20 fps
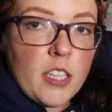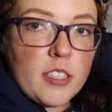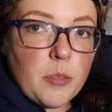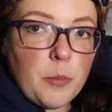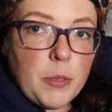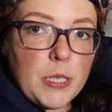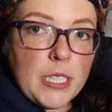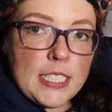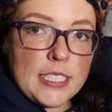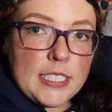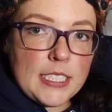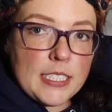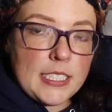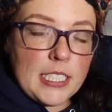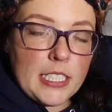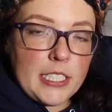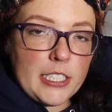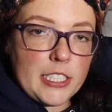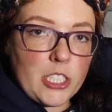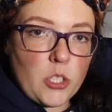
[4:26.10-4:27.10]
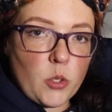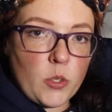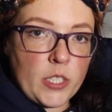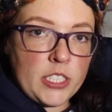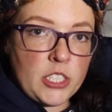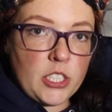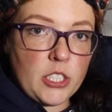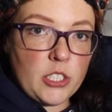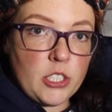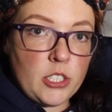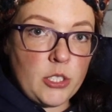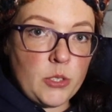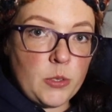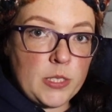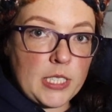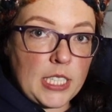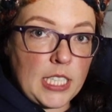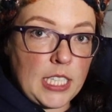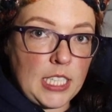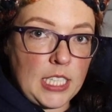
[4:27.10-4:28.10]
The places that you're going to
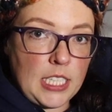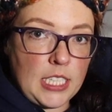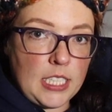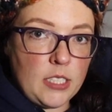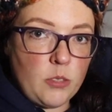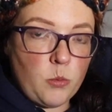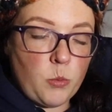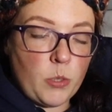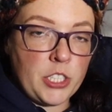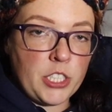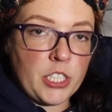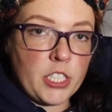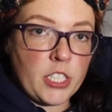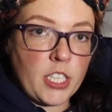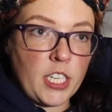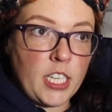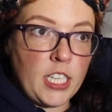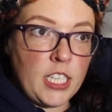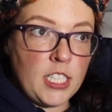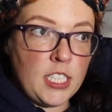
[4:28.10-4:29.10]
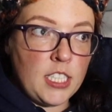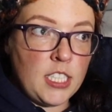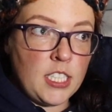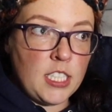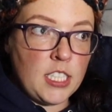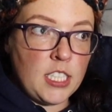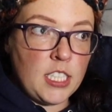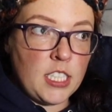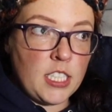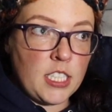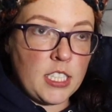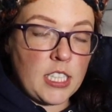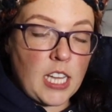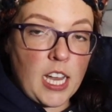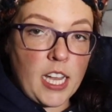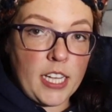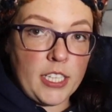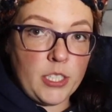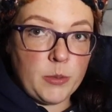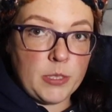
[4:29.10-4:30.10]
lose heat when you're in the
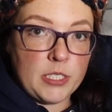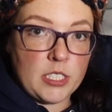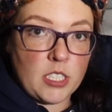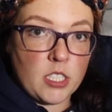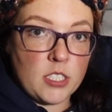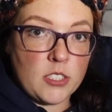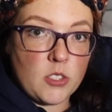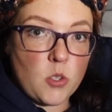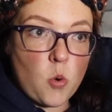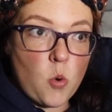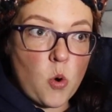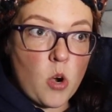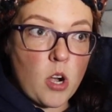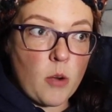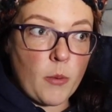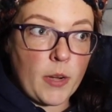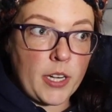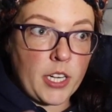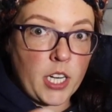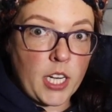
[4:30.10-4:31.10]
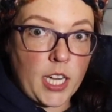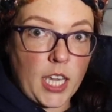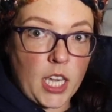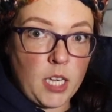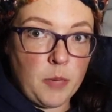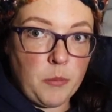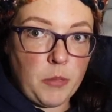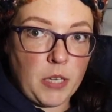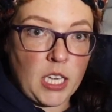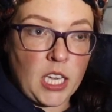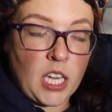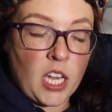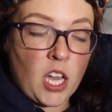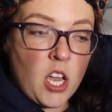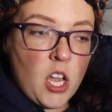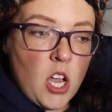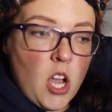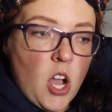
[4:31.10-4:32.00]
high Uintas or when you're camping